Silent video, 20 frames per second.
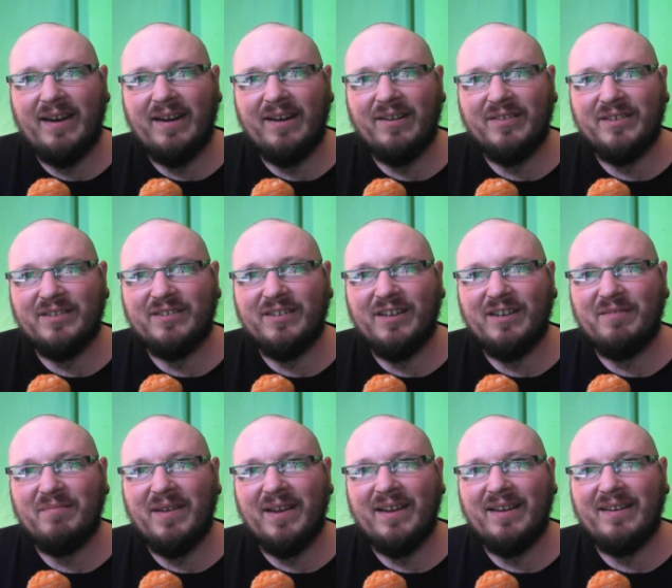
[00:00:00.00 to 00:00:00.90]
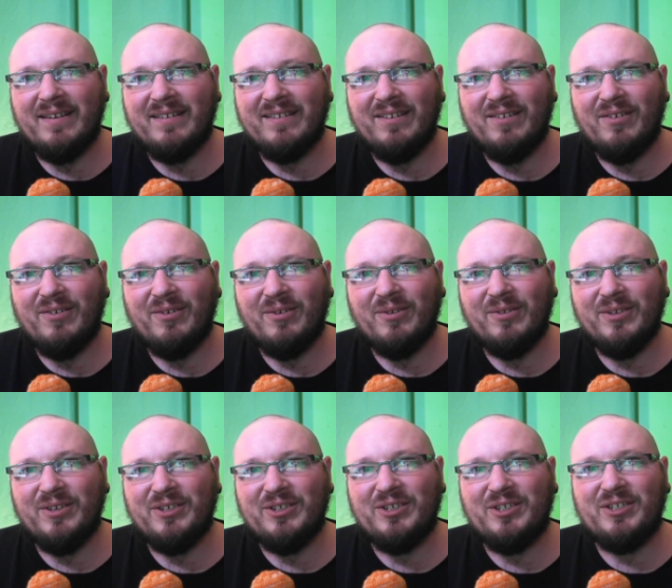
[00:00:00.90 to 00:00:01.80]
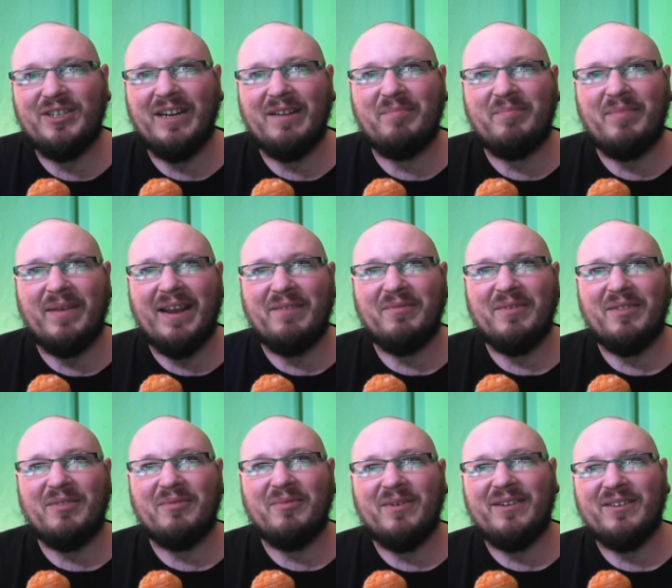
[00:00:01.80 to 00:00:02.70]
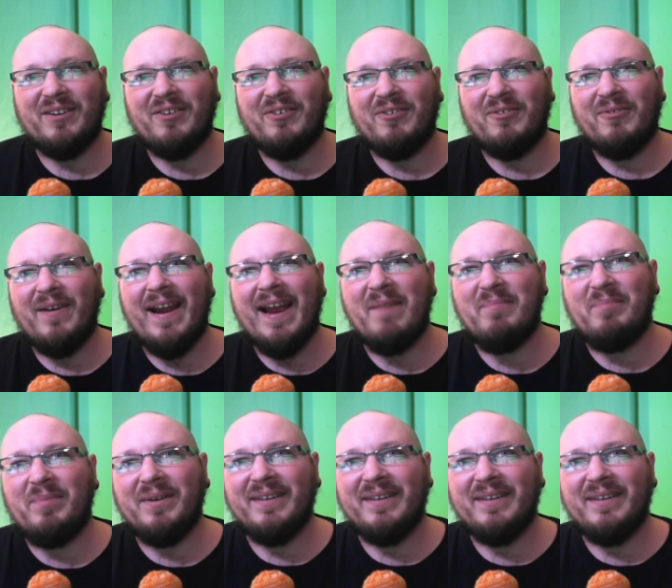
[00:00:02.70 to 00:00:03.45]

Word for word: out all of a sudden, man. Holy shit, bandwidth went to crap.